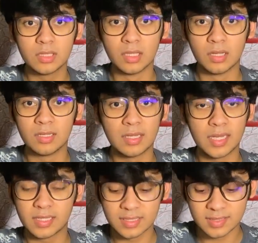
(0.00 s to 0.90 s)

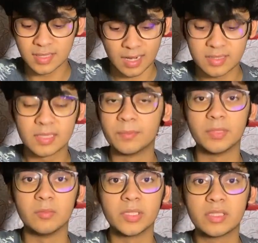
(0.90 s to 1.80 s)
It's that
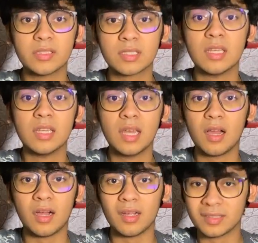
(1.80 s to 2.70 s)
simple, because
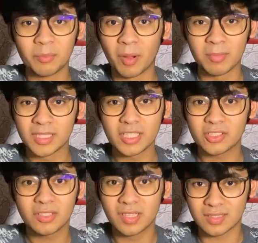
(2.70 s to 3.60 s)
the
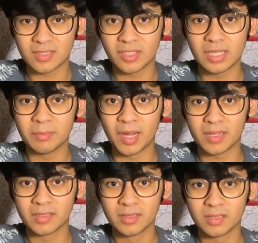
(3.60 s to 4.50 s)
publication doesn't really
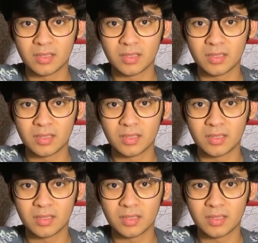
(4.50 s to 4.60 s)
matter